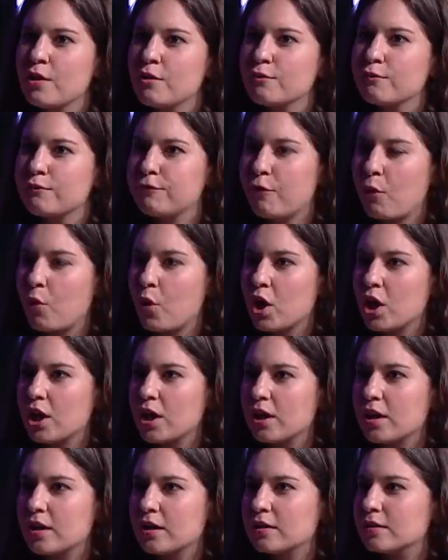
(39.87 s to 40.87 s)

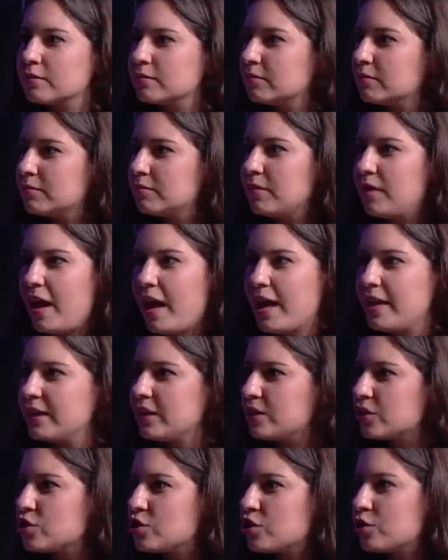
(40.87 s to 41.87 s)
for any
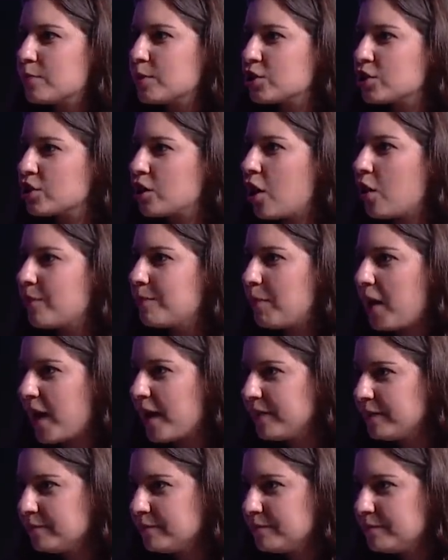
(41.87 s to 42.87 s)
consumer to go and
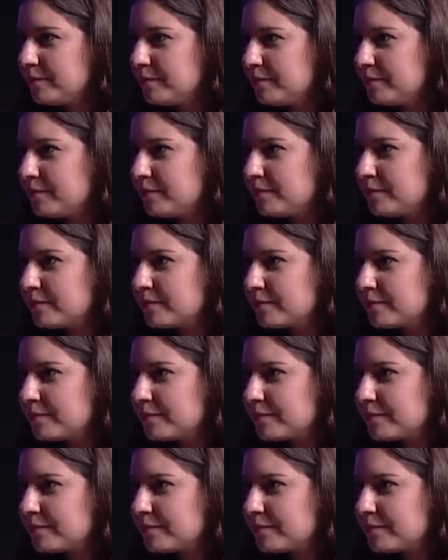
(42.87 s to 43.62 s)
buy? Yes.